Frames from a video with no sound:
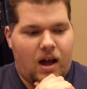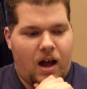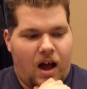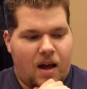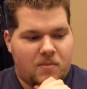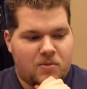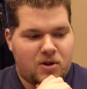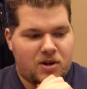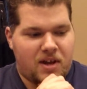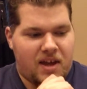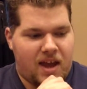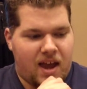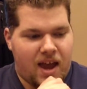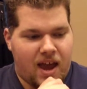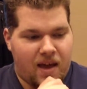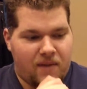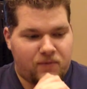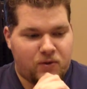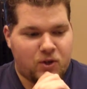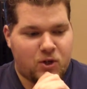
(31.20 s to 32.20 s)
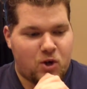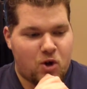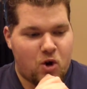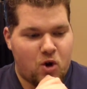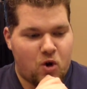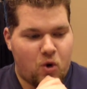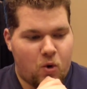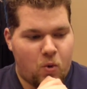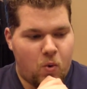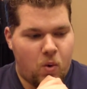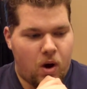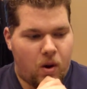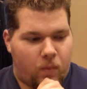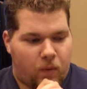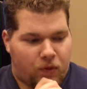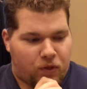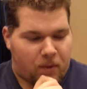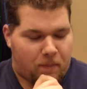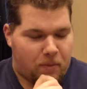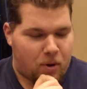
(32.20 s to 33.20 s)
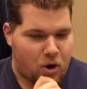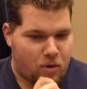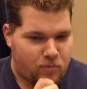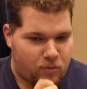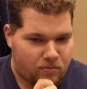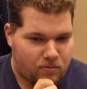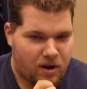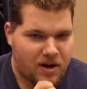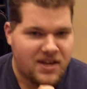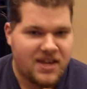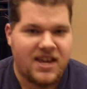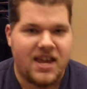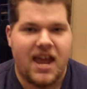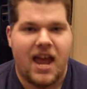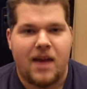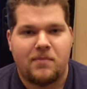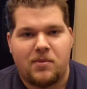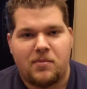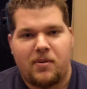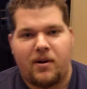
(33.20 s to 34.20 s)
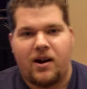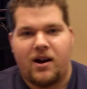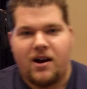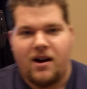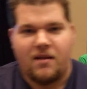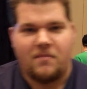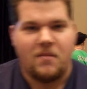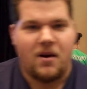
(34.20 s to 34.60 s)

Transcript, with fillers: I'm gonna have to go with the Purple Monkey Ambipom.